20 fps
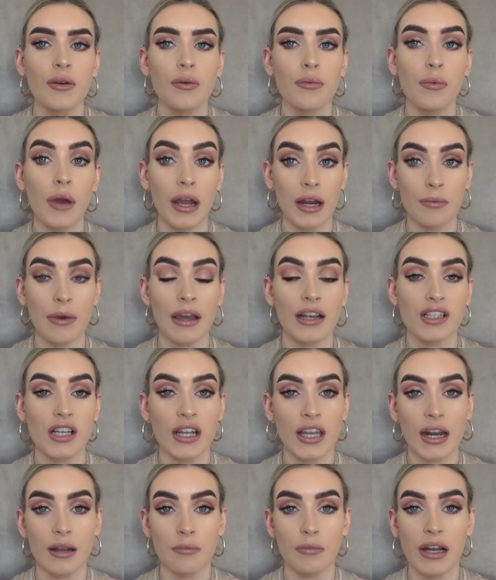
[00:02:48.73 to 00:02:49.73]
when I'm
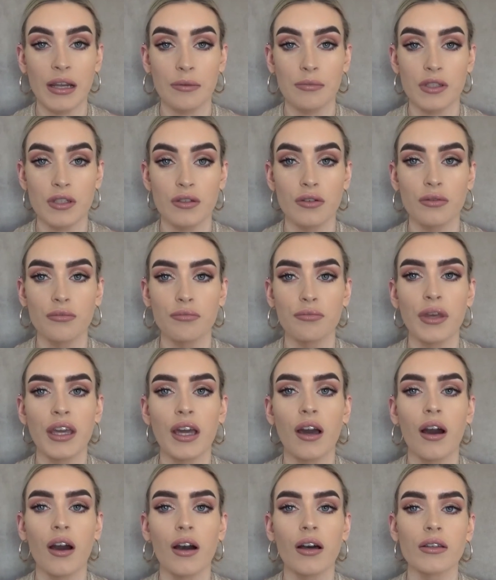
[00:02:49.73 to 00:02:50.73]
actually getting my lips done,
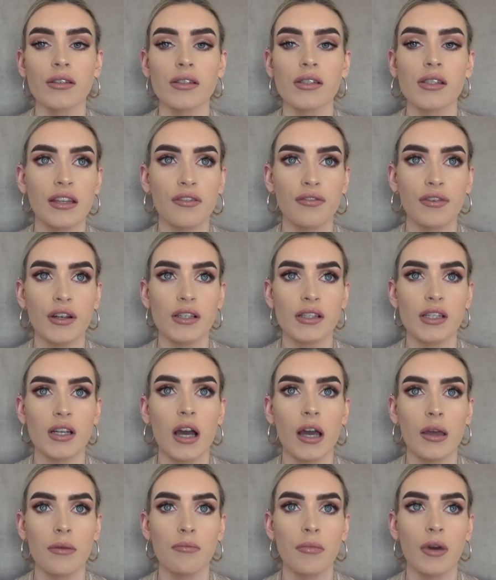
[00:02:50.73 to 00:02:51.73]
because the first
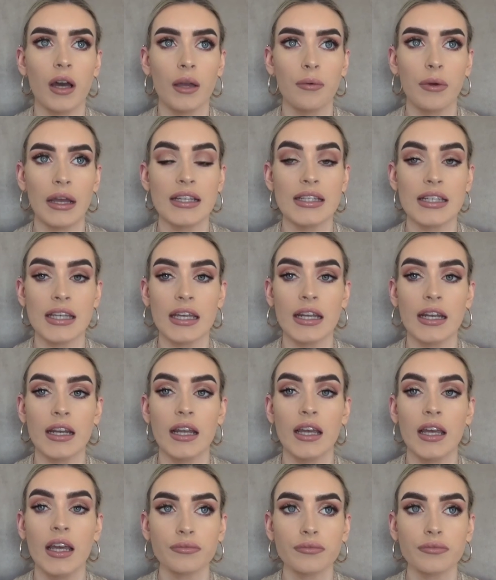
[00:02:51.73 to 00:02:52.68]
time I went in